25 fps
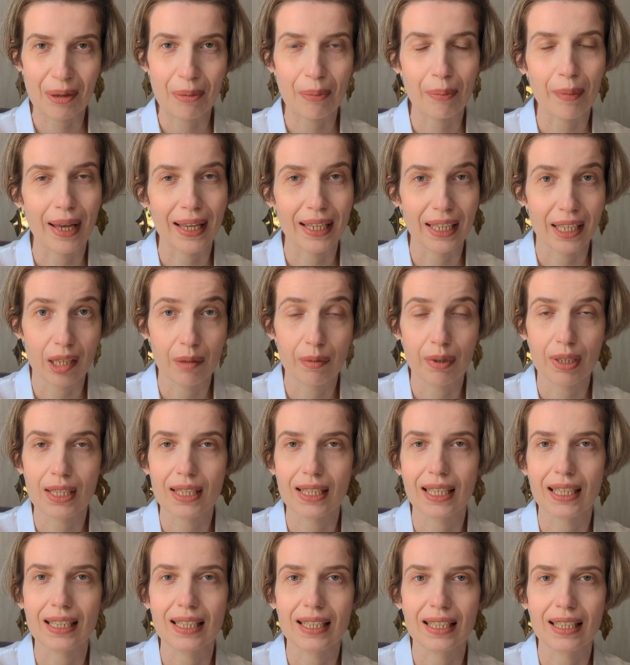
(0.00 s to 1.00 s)
My name is
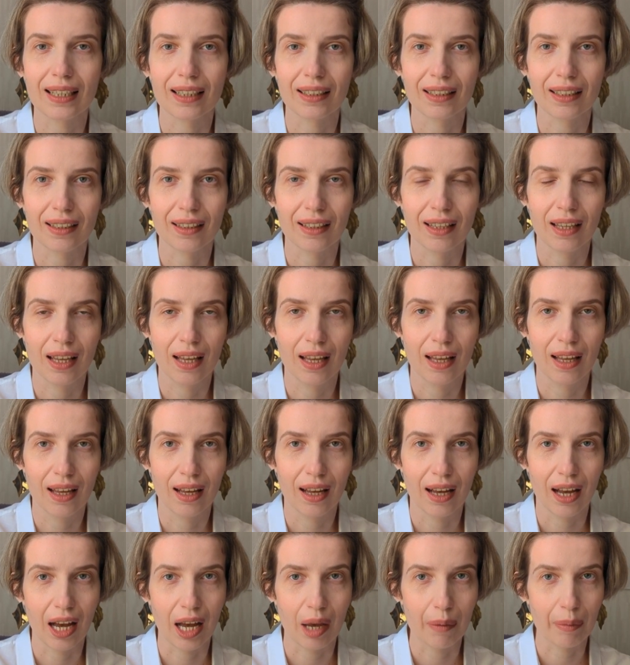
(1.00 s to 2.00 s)
Tatiana.
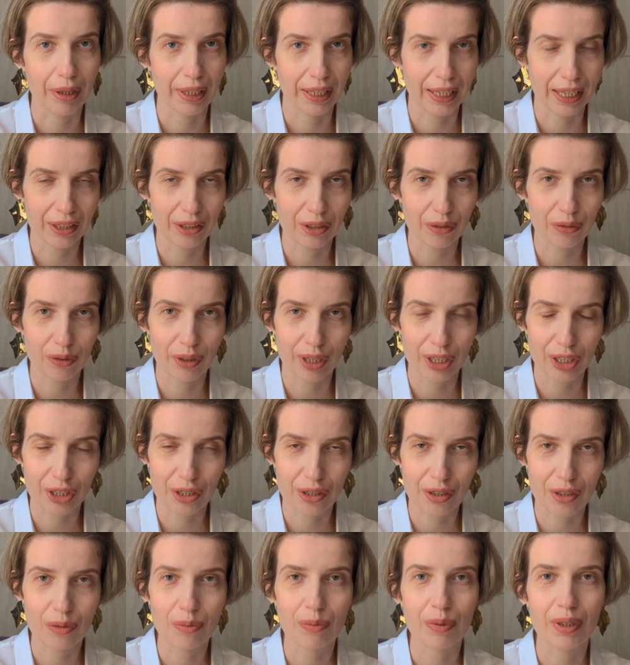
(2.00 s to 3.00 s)
I'm a native Russian
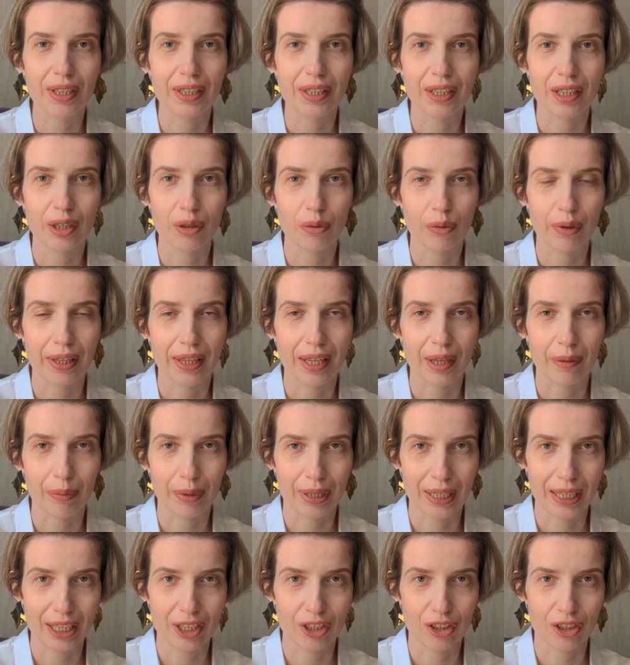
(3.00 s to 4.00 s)
speaker with a
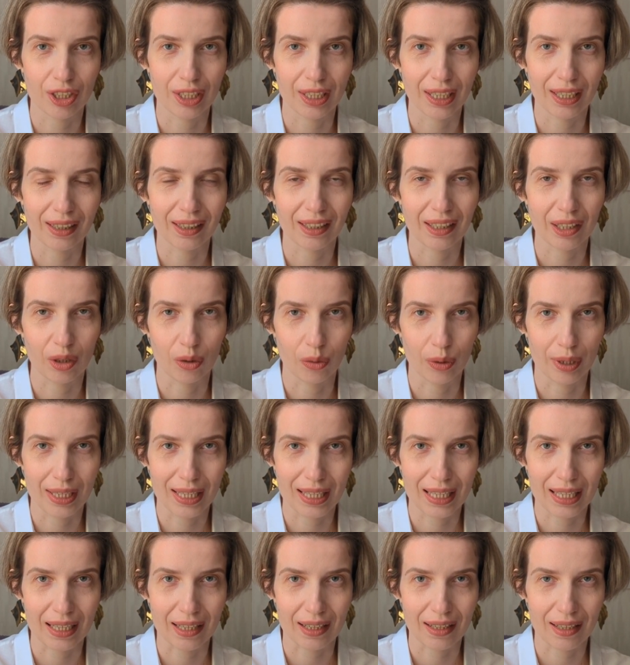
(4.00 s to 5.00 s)
PhD in
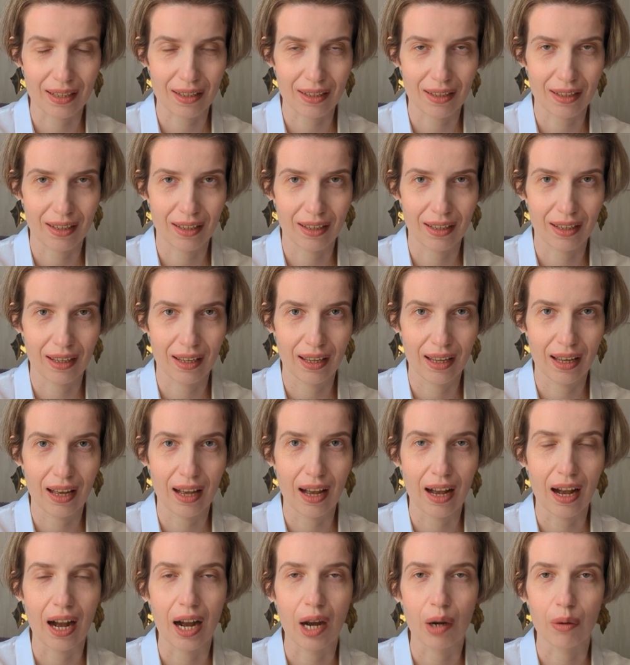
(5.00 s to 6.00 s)
linguistics.
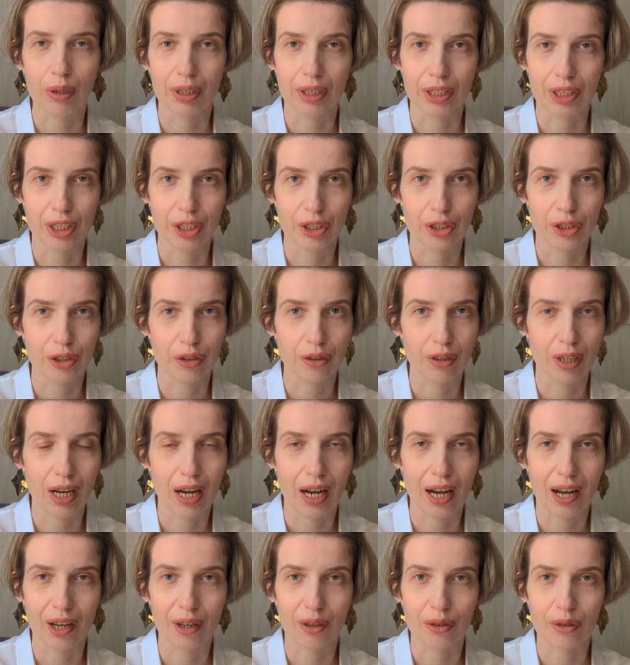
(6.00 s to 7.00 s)
I will teach you
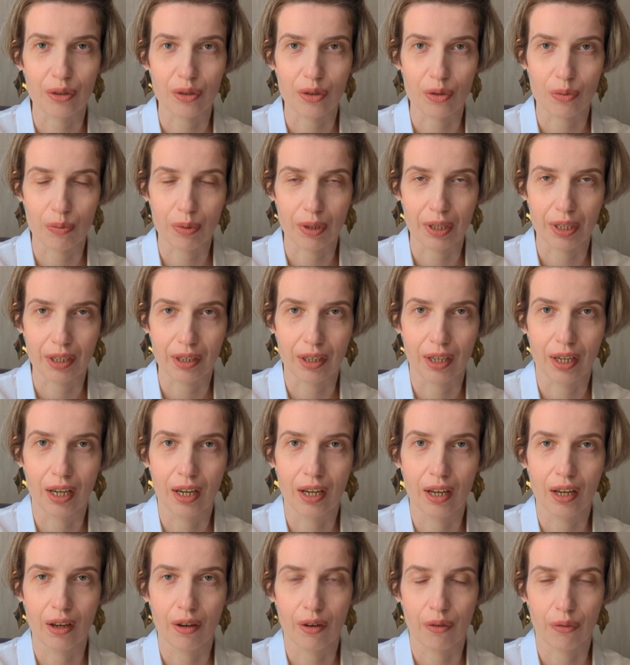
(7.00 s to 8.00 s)
how to speak
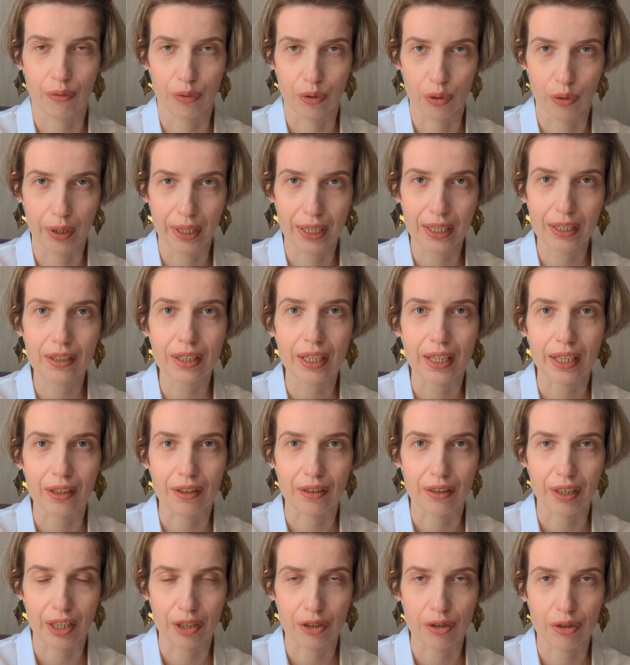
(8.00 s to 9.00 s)
fluent and
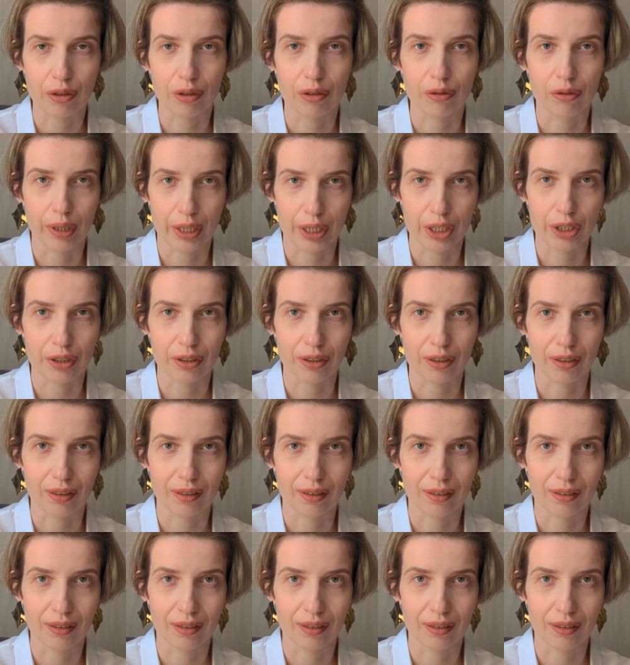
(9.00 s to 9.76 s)
natural Russian.